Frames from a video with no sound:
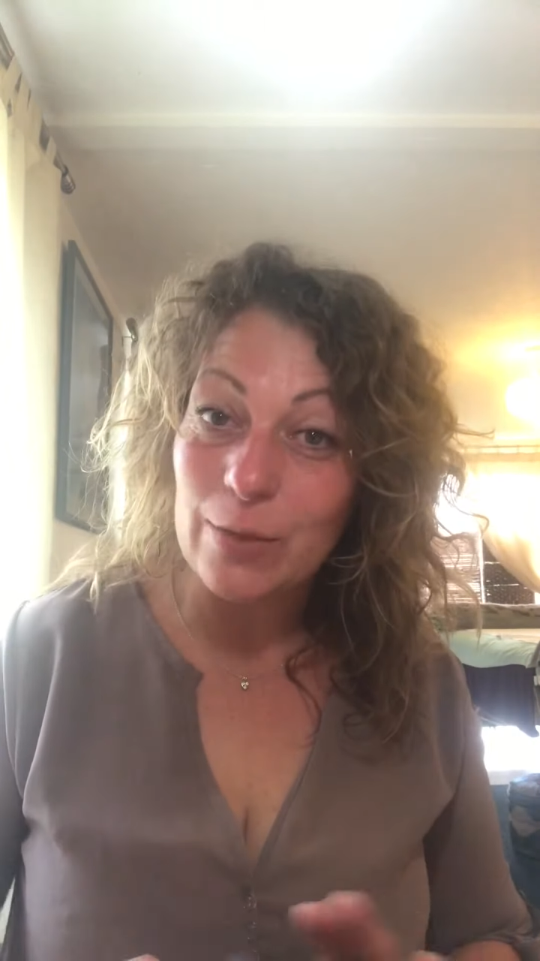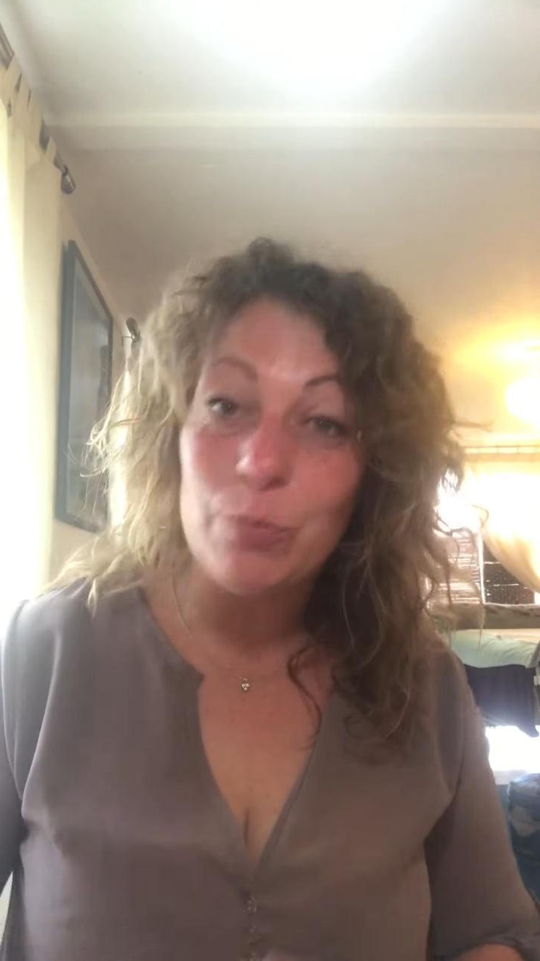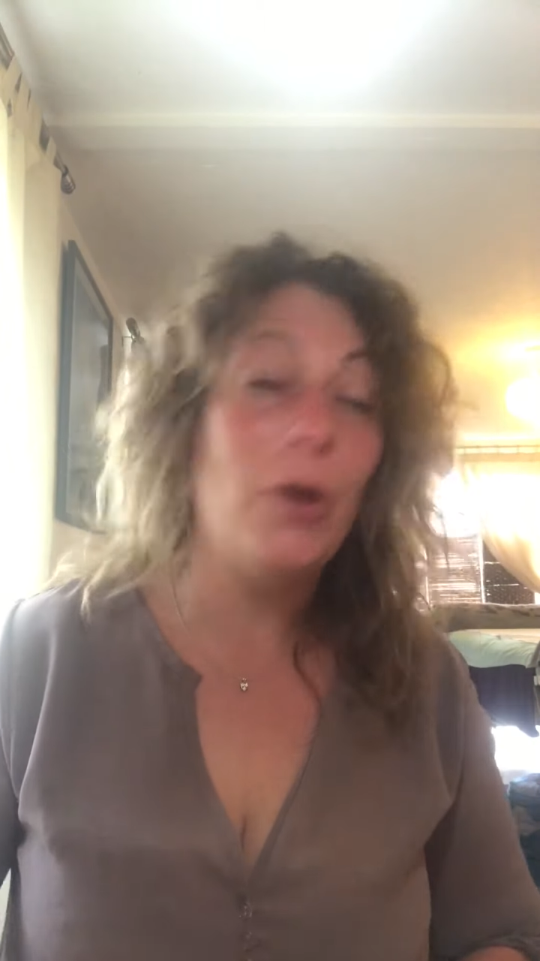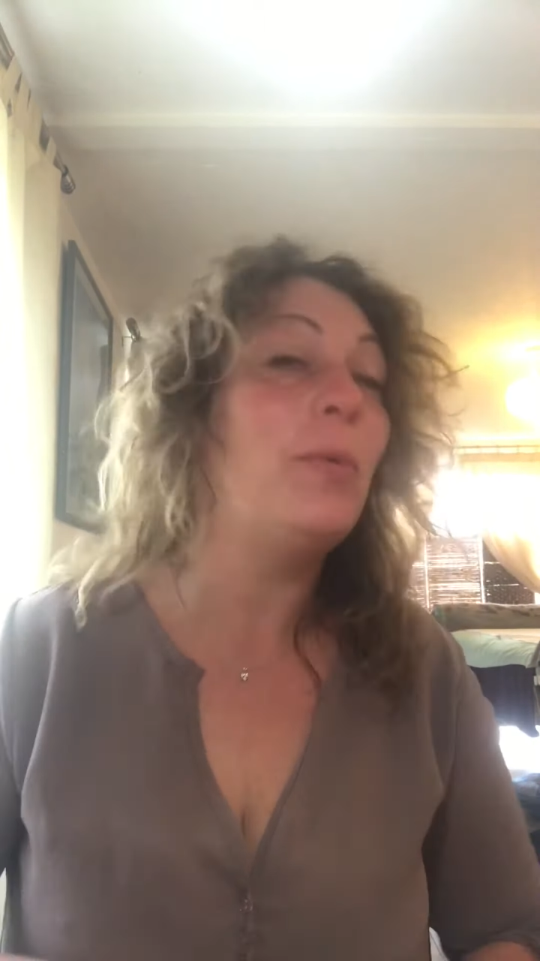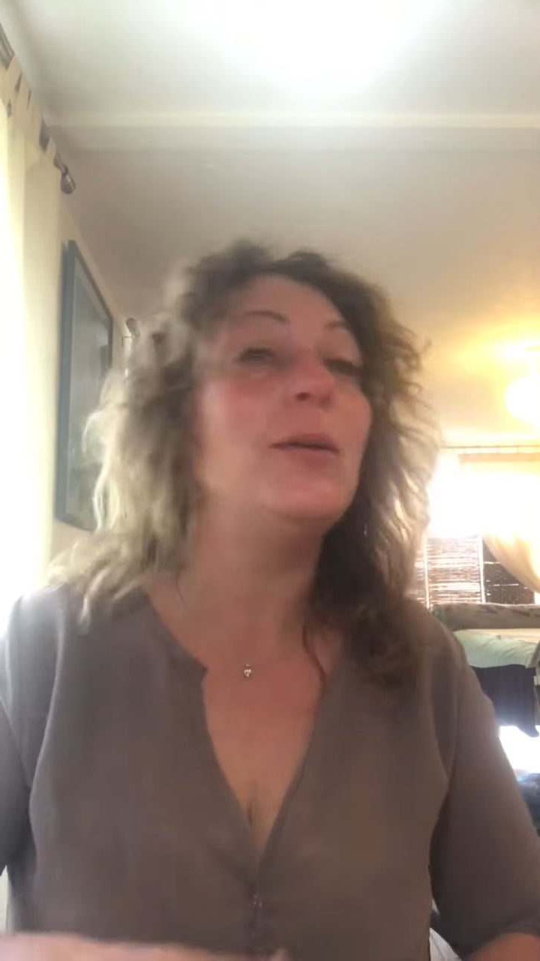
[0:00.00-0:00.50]
It
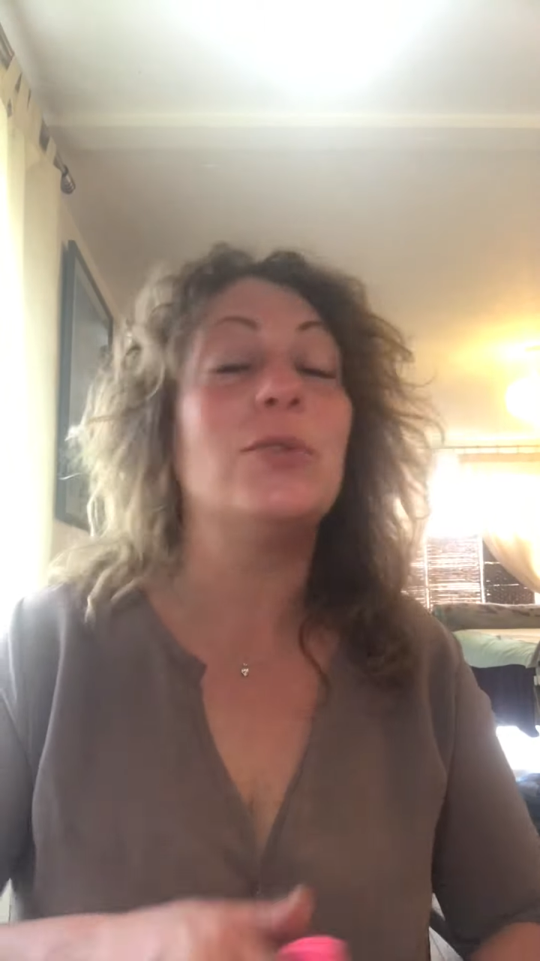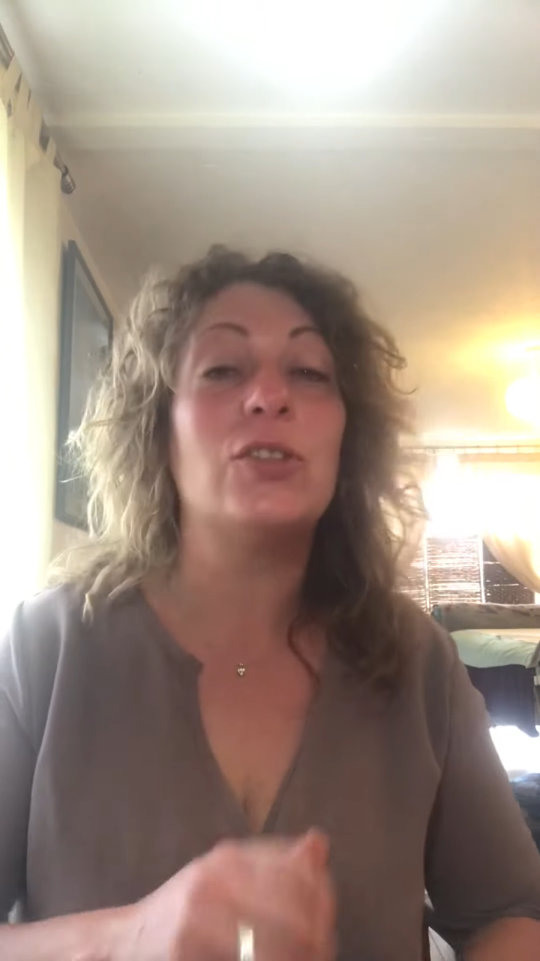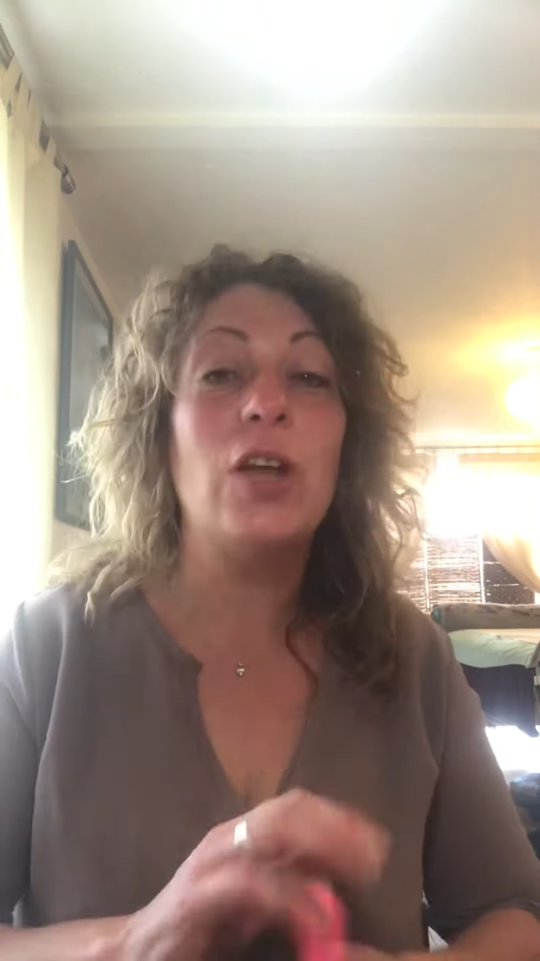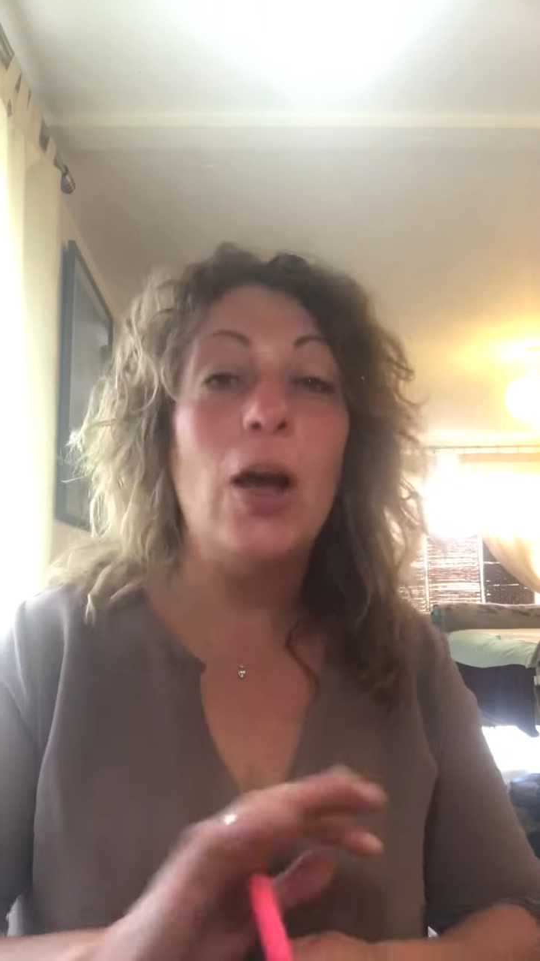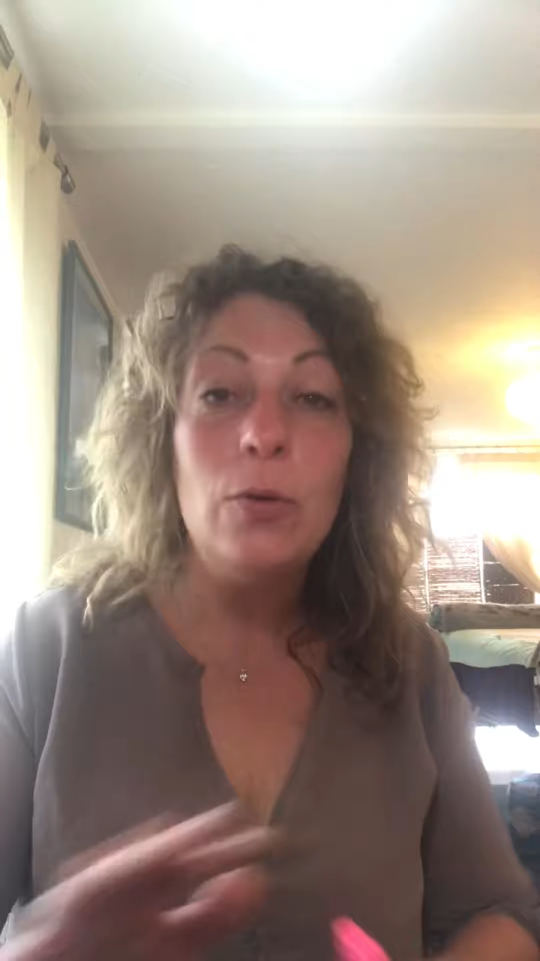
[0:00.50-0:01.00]
probably was
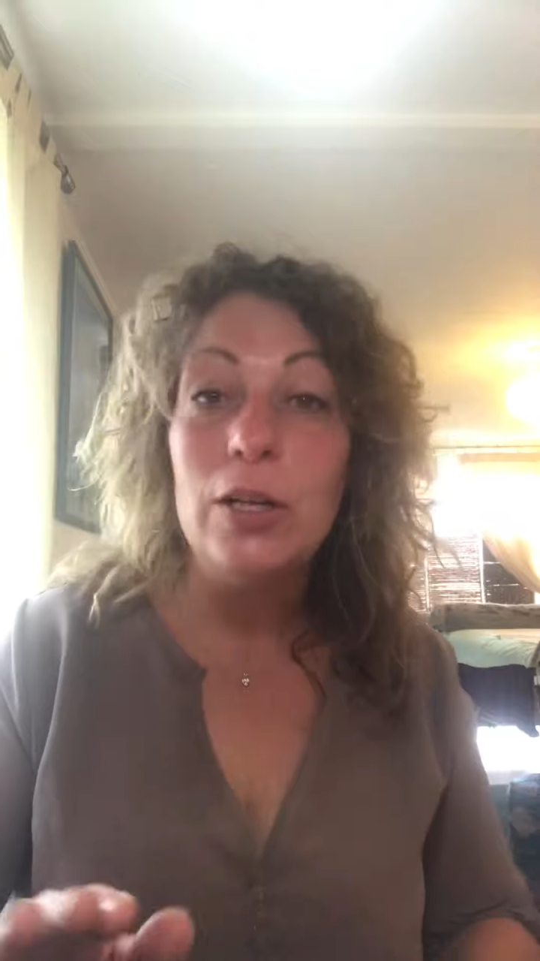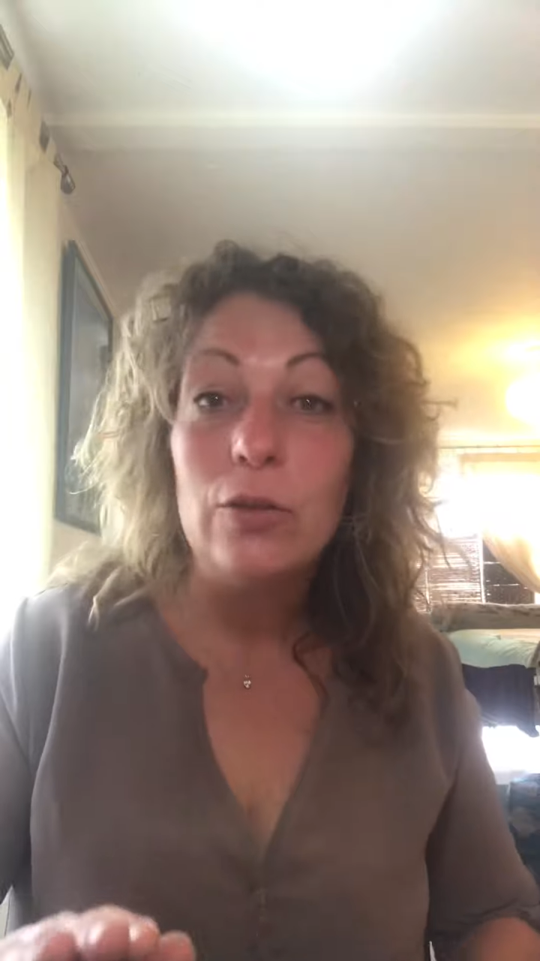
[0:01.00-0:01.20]
totally